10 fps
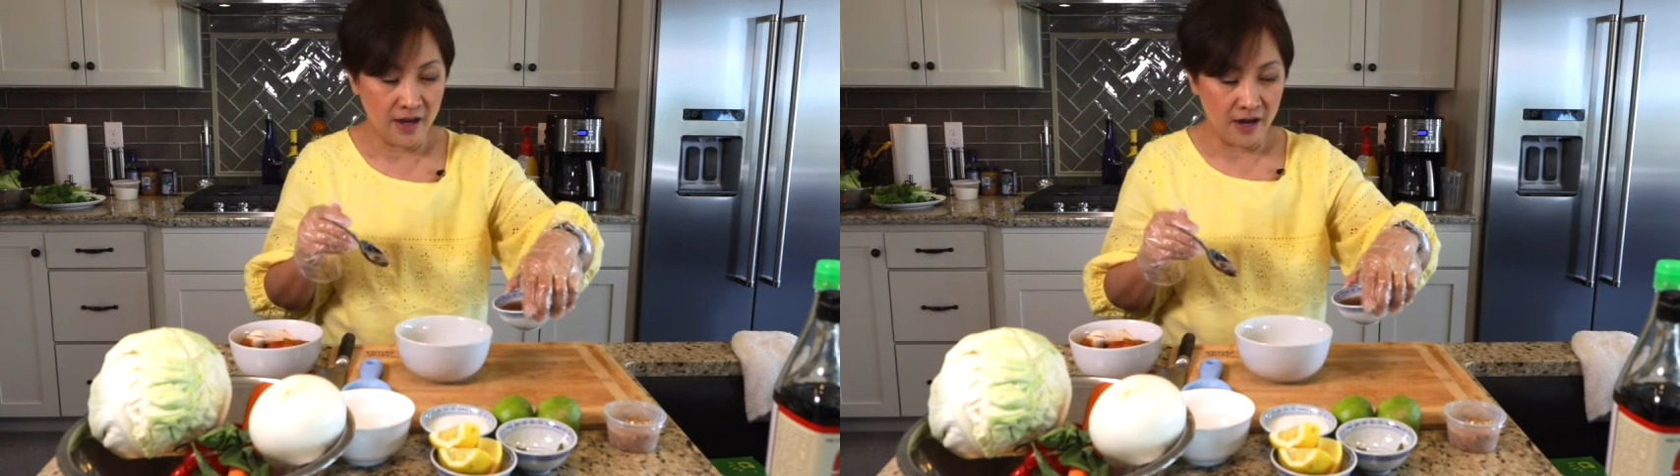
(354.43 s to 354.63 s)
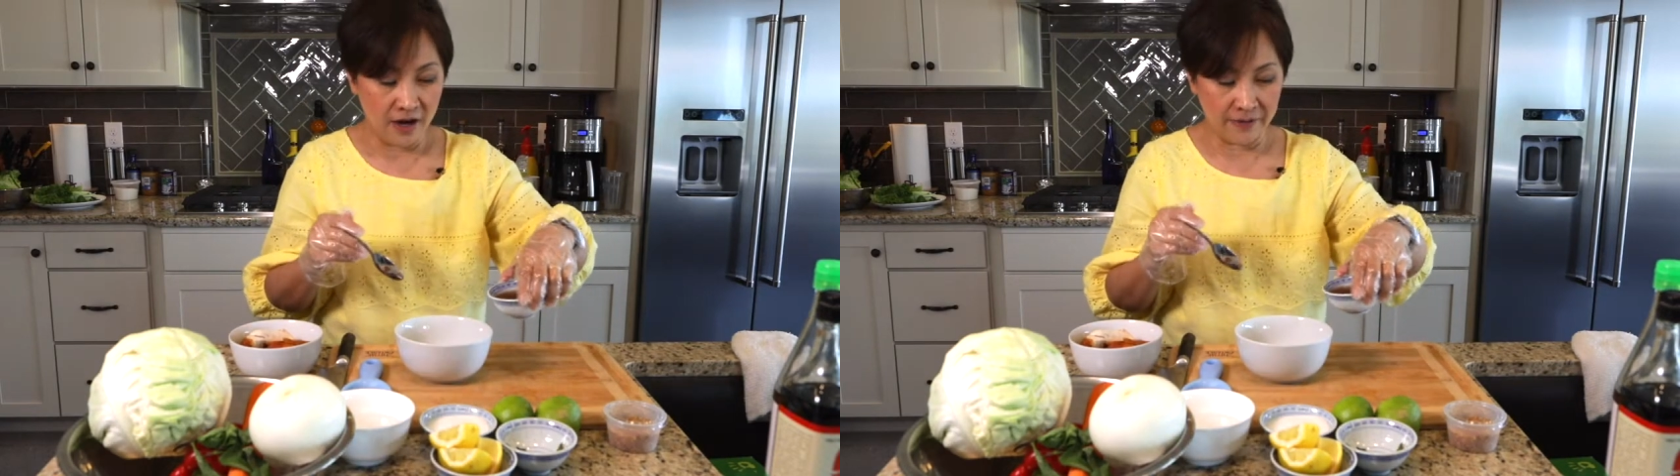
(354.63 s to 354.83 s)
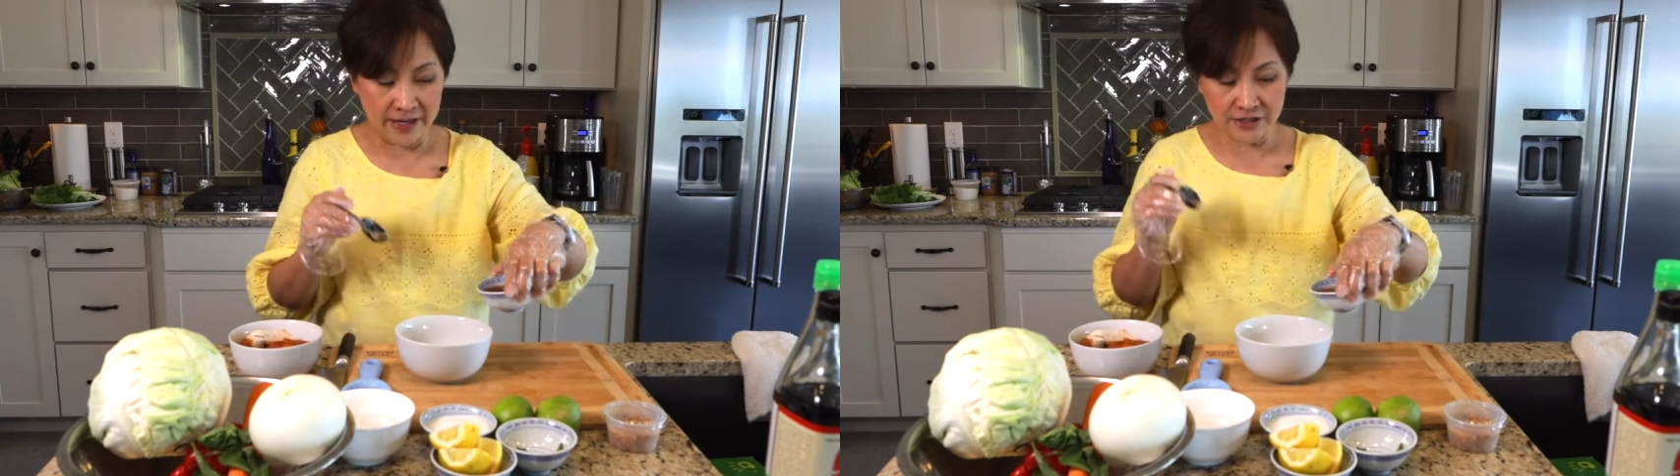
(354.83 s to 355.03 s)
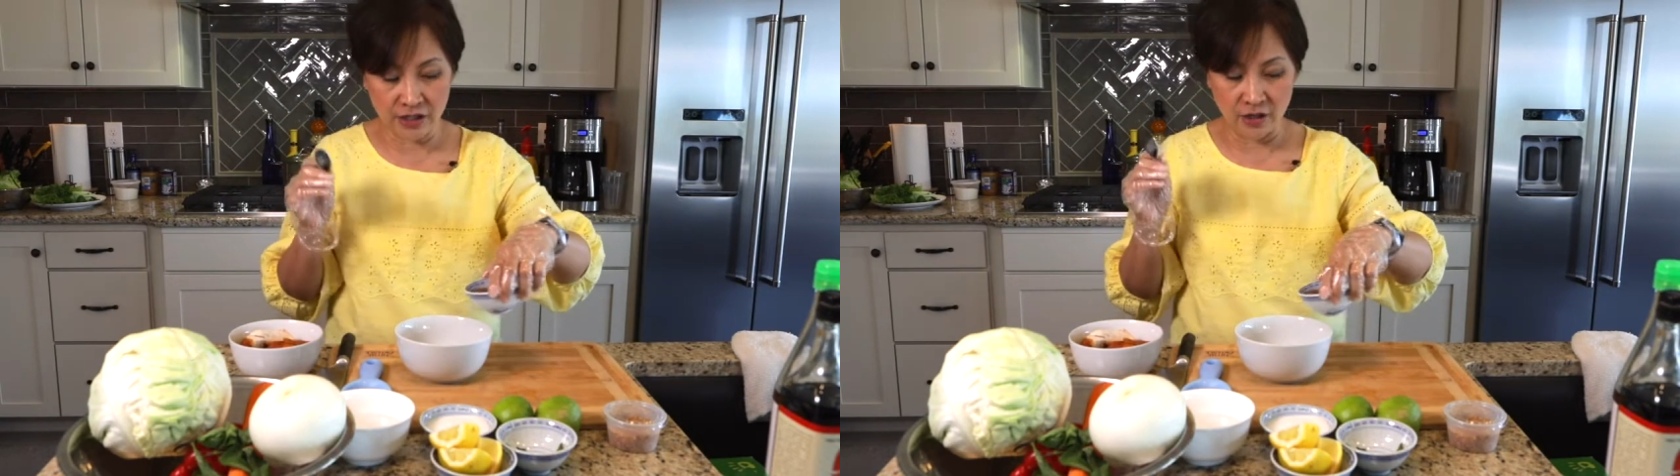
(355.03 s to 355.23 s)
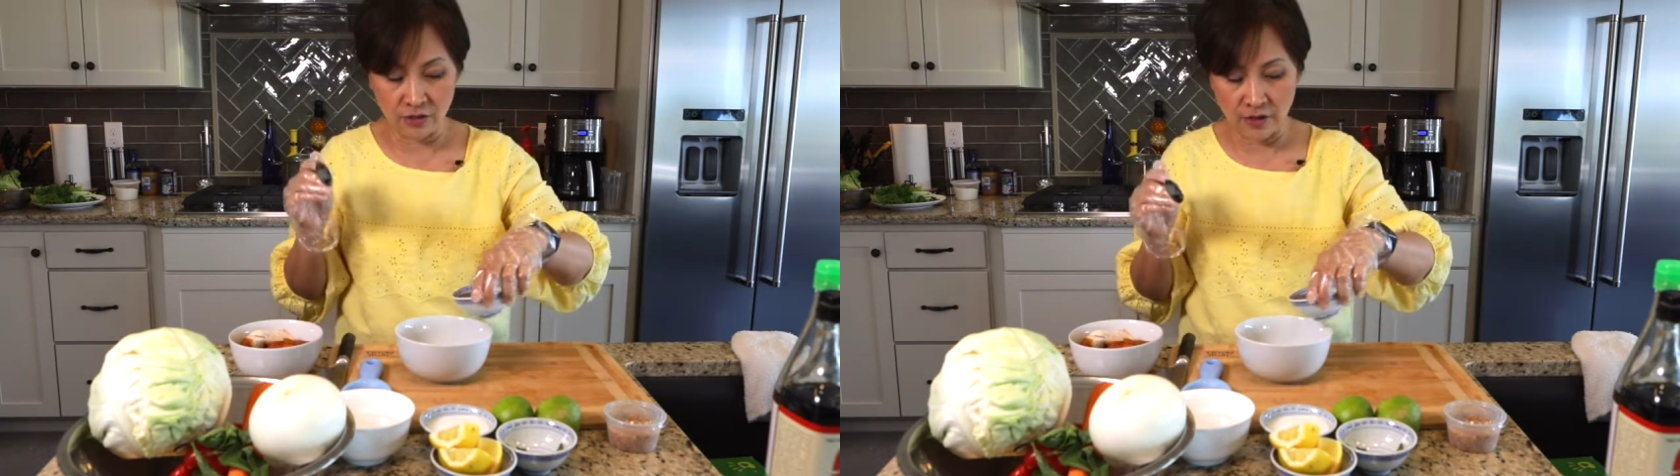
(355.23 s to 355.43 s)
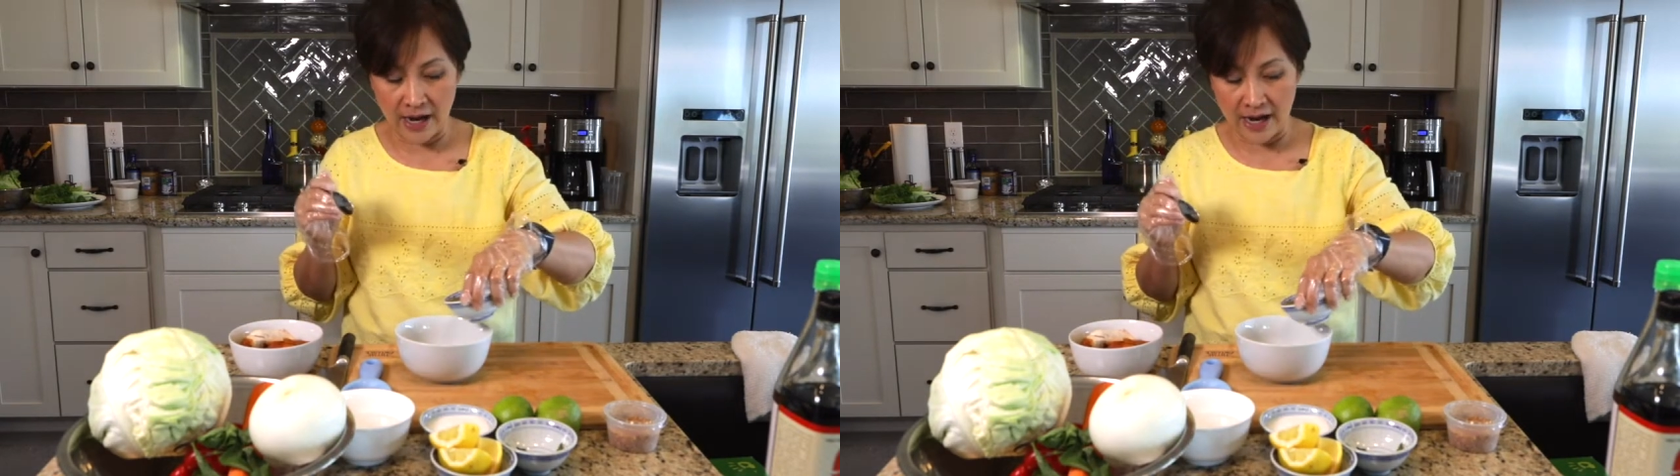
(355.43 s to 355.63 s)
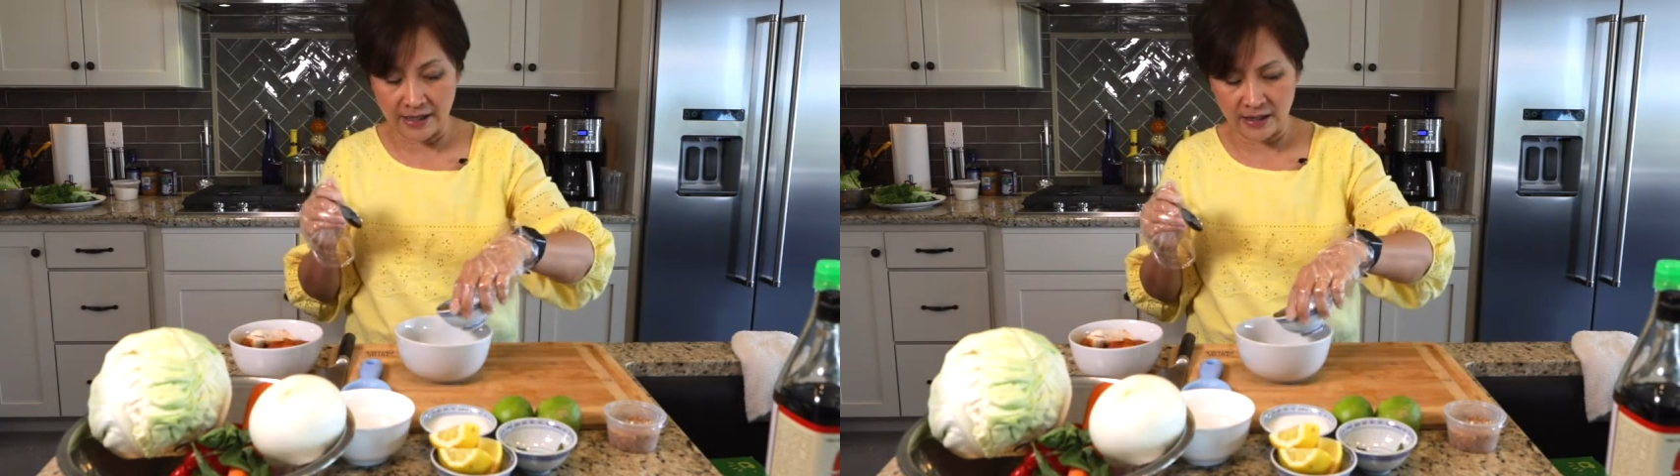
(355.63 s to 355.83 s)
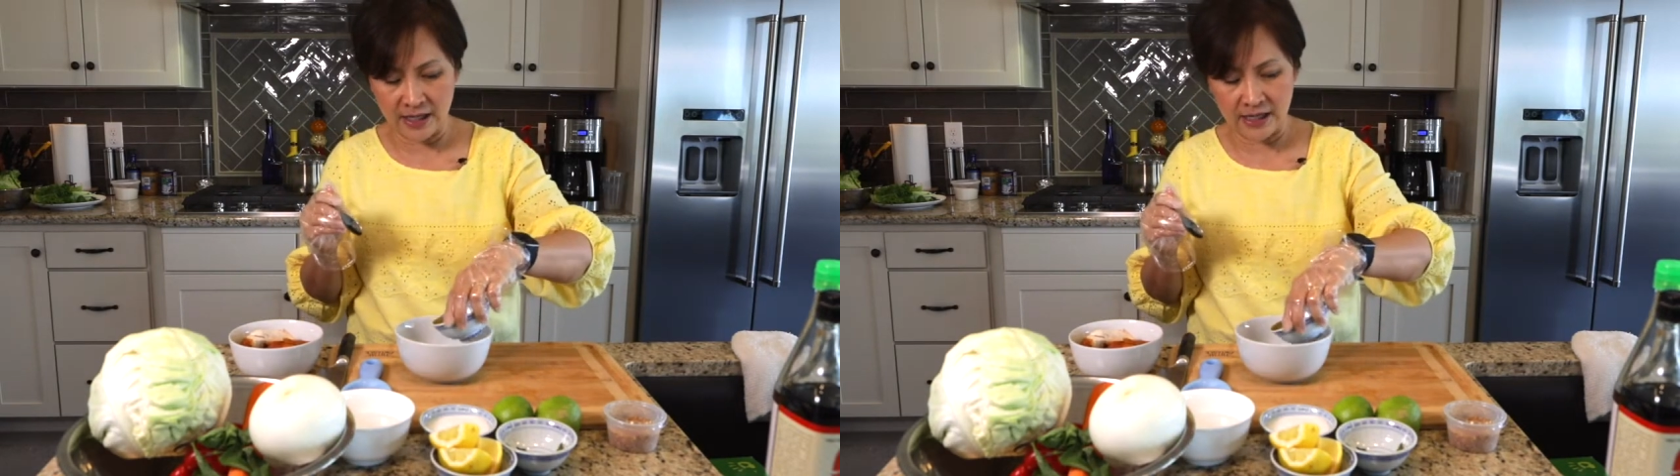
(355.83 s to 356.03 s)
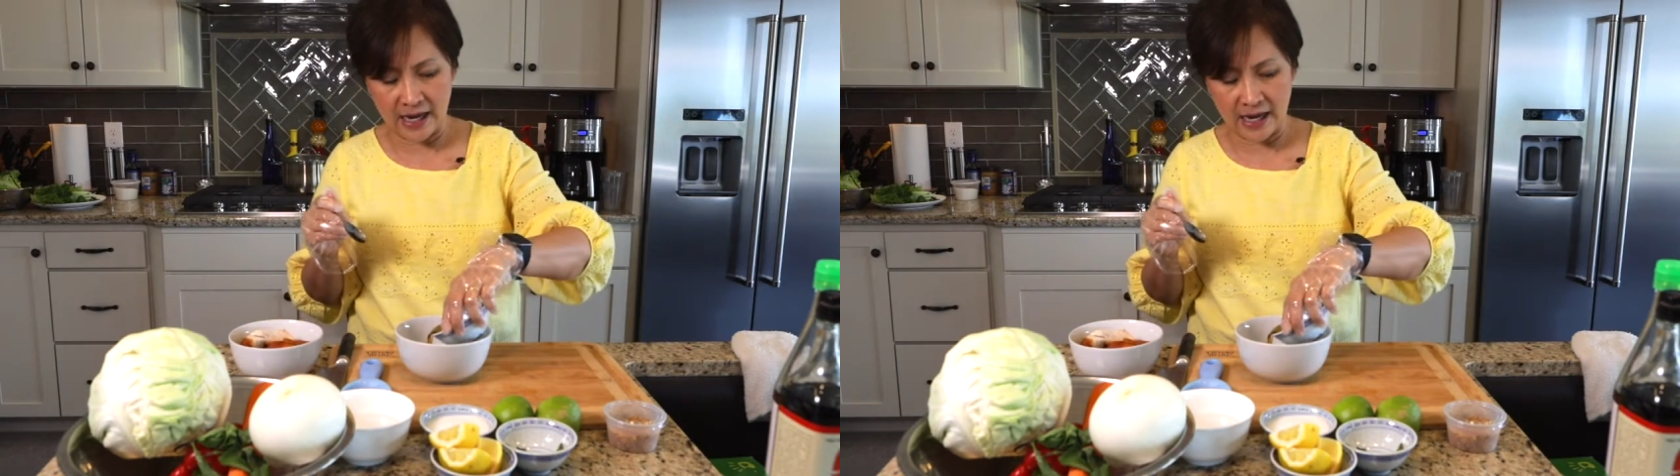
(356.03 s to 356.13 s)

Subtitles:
All right, so I think